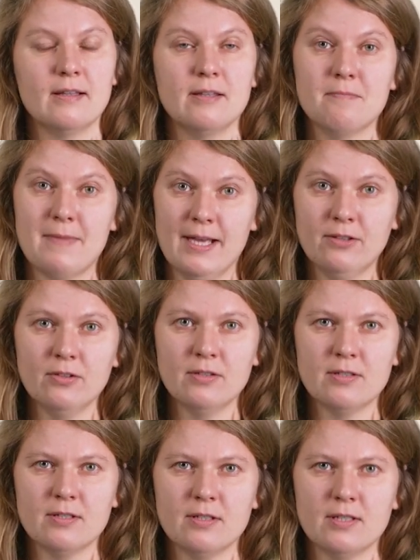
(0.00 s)
The method
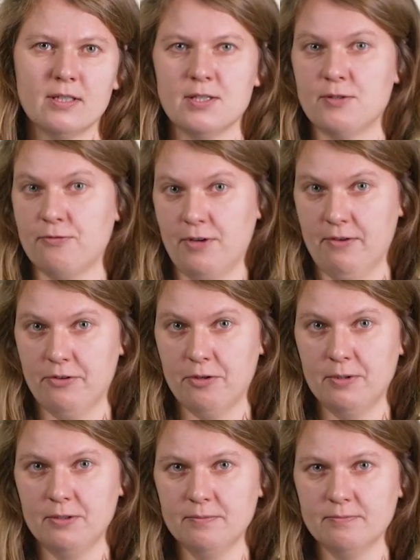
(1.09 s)
is
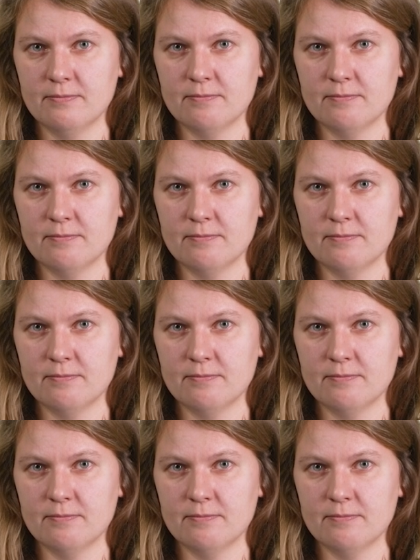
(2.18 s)
favorable